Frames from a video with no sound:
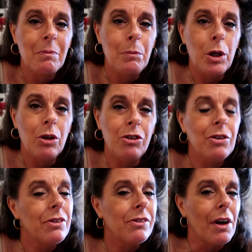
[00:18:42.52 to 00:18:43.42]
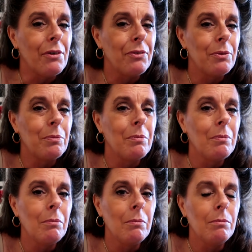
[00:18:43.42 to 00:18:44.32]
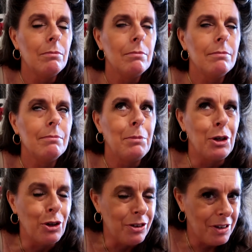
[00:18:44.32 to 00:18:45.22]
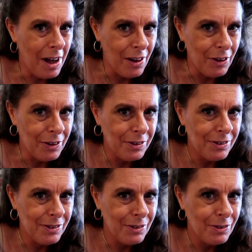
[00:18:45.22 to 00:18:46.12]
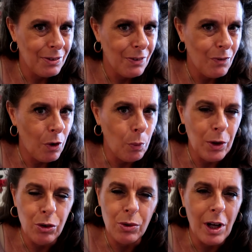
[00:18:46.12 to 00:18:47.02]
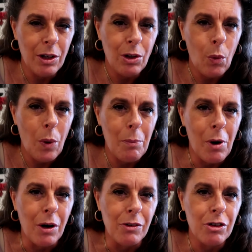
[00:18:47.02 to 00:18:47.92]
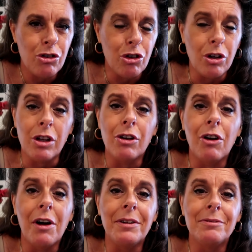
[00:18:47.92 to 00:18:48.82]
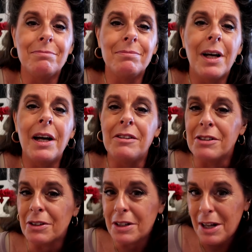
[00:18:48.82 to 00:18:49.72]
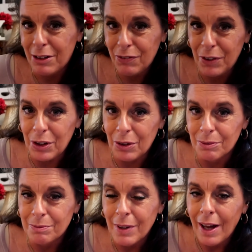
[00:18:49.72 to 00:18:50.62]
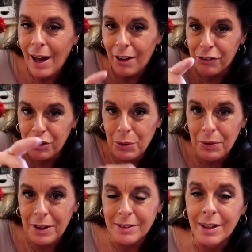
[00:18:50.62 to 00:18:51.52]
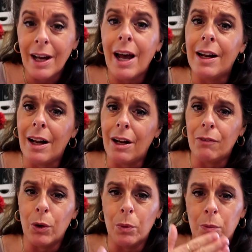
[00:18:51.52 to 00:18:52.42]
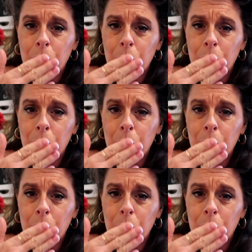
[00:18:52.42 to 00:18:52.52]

Be good to yourself. Be good to others. For we do not know what part of the journey they're on. Until the next video. I'll see you then. And I love you.